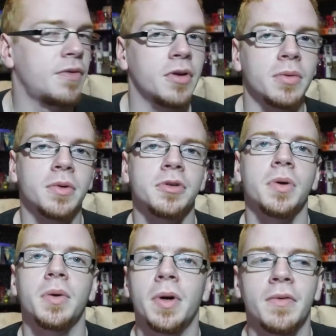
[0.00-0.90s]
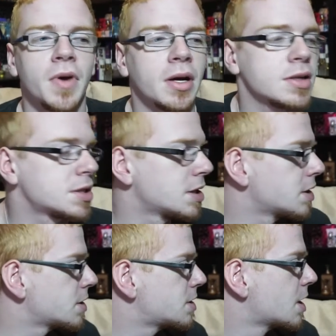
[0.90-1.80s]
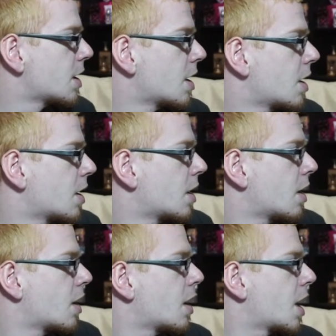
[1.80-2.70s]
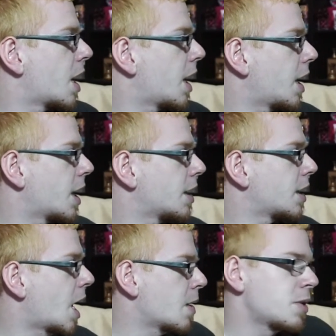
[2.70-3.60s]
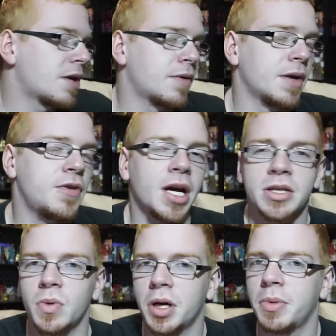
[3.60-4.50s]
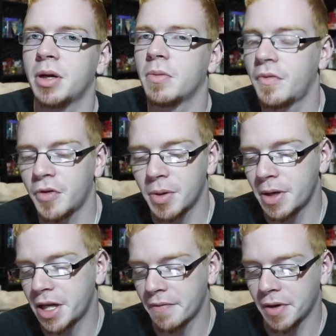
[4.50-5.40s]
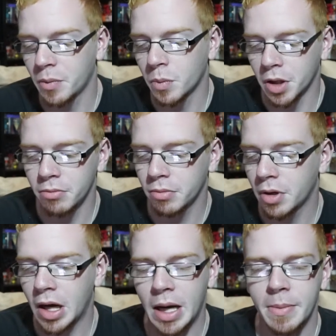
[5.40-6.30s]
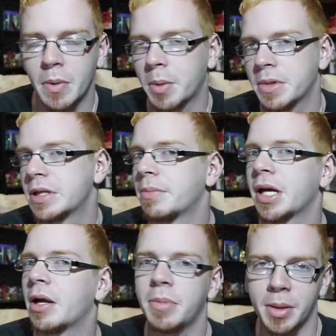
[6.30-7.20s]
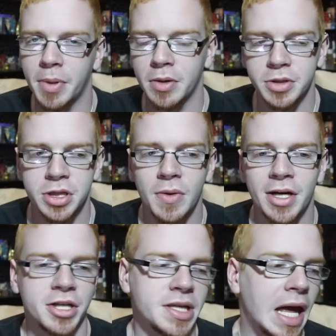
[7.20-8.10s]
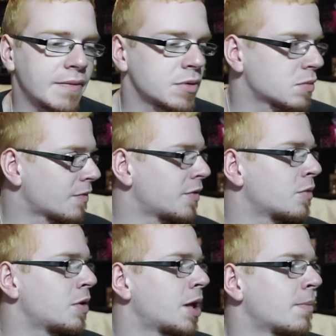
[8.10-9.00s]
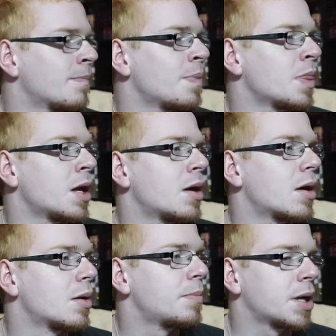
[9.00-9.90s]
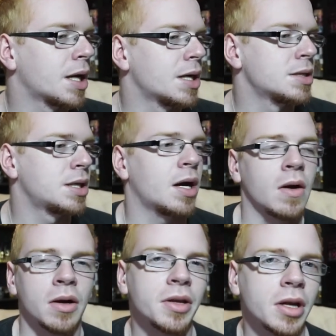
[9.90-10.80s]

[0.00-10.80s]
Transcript: a few of the Rue 21 fragrances. And I would definitely, if you guys wanted me to review them, I definitely would. Um, it wouldn't be something I'd be opposed to. I just haven't reviewed them because they are on